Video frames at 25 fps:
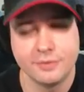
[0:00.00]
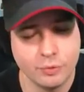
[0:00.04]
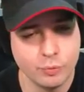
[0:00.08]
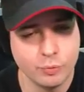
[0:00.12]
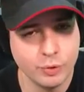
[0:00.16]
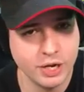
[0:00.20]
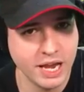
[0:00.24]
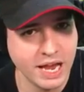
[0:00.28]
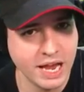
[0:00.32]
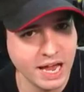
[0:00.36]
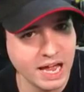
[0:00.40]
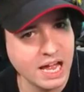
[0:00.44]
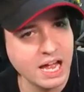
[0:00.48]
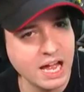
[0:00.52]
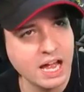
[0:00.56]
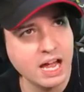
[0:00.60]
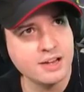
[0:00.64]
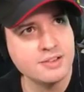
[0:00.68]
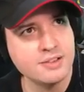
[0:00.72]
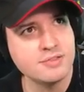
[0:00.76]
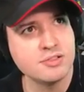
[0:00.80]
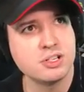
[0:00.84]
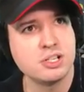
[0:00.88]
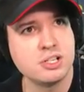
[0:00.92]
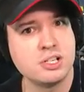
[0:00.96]
We
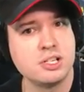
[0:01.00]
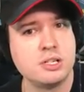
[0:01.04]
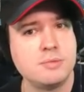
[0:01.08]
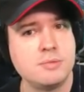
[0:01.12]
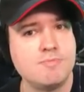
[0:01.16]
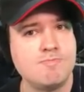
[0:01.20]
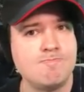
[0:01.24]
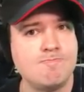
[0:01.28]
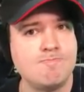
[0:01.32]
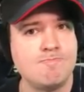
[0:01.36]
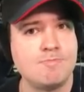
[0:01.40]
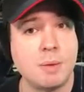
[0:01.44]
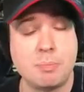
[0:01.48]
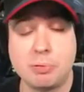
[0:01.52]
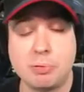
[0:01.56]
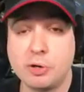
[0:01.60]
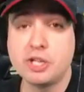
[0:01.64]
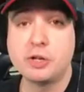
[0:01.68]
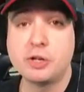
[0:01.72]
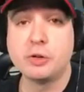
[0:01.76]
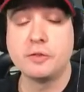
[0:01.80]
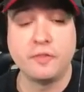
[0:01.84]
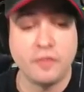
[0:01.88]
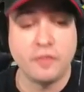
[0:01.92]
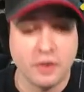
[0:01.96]
had a pretty
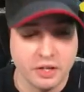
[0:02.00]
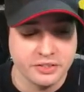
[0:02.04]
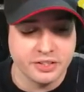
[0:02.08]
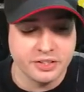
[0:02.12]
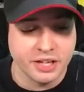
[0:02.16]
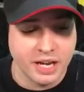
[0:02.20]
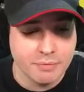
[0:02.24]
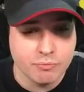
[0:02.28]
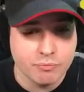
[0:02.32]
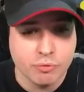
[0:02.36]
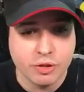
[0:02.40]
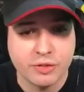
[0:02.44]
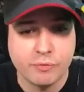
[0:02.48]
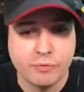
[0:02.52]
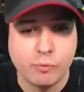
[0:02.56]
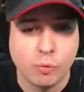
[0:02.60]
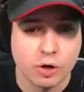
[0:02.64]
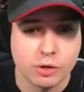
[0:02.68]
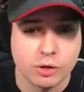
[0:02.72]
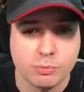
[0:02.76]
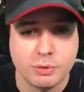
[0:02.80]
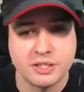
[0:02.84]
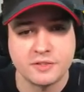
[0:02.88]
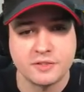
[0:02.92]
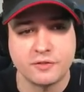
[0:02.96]
good fun time with
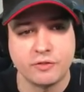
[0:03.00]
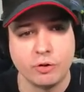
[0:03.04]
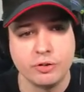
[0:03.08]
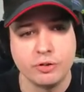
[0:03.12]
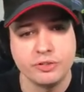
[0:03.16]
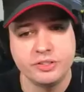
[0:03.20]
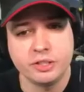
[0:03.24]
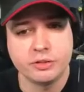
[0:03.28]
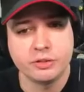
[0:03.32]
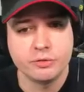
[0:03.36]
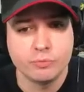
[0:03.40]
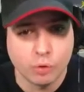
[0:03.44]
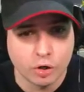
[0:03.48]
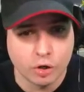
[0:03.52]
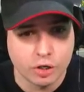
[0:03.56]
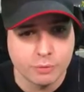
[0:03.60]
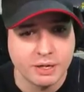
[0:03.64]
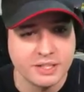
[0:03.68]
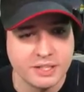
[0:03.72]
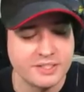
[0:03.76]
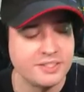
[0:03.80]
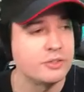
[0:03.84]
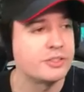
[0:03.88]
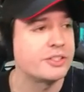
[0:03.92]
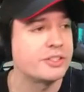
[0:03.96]
War Robots Frontier and War
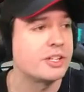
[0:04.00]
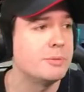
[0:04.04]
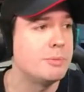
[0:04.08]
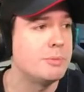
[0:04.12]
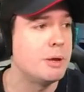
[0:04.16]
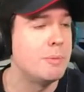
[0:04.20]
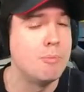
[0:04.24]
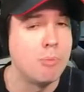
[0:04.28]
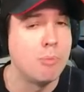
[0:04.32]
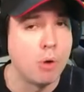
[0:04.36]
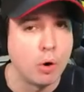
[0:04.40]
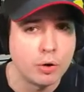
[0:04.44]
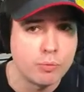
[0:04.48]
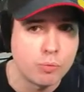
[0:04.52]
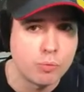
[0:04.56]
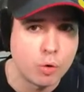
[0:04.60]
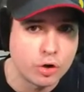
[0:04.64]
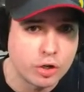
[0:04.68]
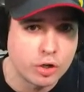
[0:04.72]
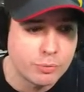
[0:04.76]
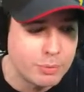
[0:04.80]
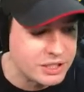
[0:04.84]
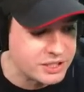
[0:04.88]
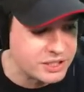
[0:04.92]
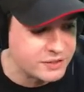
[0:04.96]
Robots. There's going to be more War
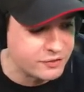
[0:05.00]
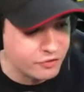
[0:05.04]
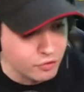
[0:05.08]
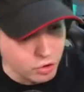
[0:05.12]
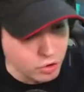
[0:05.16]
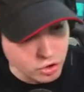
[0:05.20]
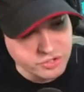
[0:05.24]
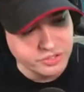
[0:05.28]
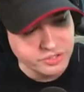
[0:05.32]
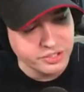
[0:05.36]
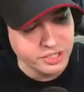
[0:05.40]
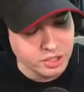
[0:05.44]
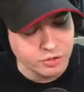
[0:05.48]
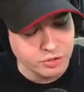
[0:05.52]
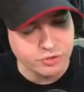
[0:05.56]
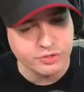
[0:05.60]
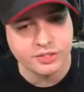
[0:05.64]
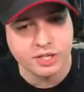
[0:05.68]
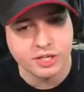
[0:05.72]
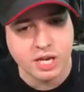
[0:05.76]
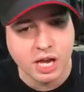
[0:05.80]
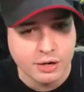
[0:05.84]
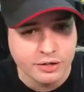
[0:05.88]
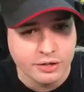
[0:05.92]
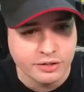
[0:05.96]
Robots Frontiers
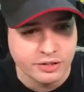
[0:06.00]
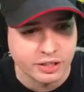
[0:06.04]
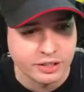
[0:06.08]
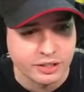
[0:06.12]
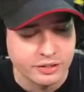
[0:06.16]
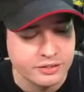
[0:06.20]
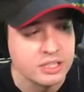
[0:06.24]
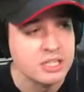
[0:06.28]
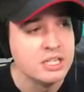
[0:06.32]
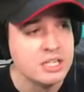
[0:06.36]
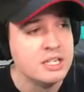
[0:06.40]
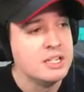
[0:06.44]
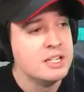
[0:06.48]
content.